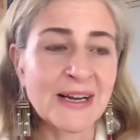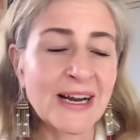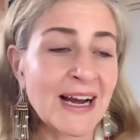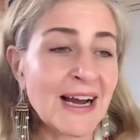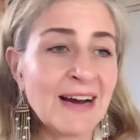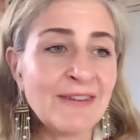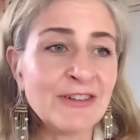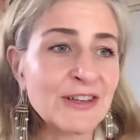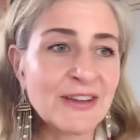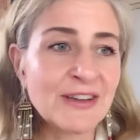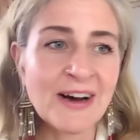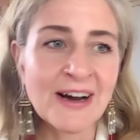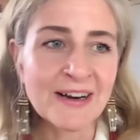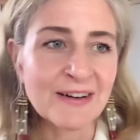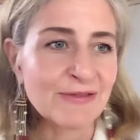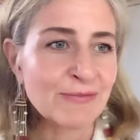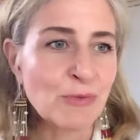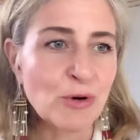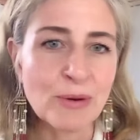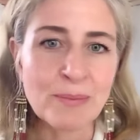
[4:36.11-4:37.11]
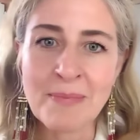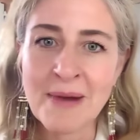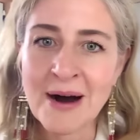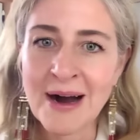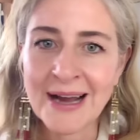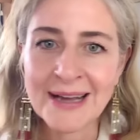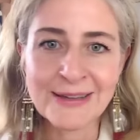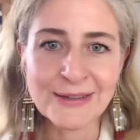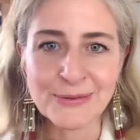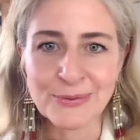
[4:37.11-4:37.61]
I have a lot of more
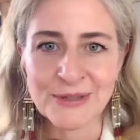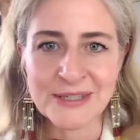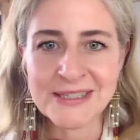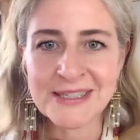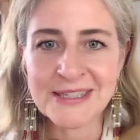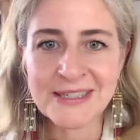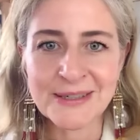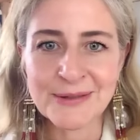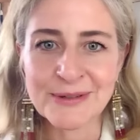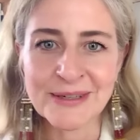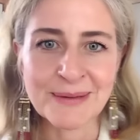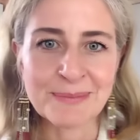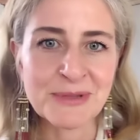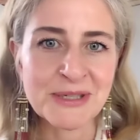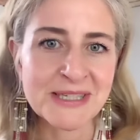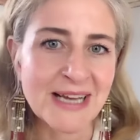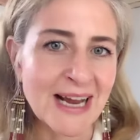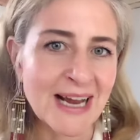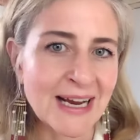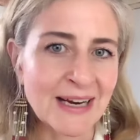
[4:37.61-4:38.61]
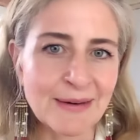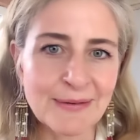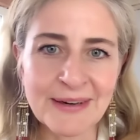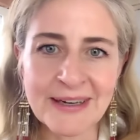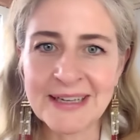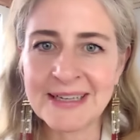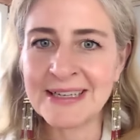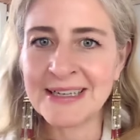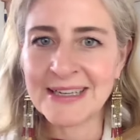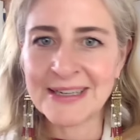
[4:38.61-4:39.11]
mild ones, when I'm just angry
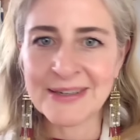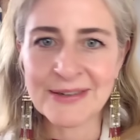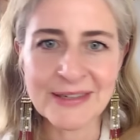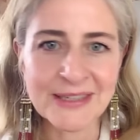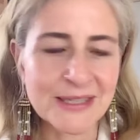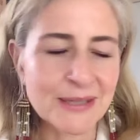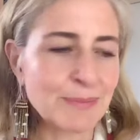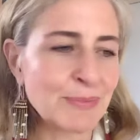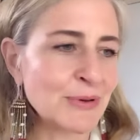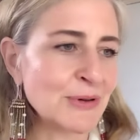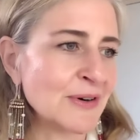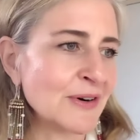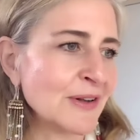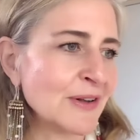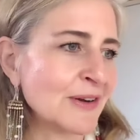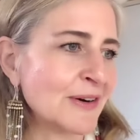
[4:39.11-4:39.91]
and irritable,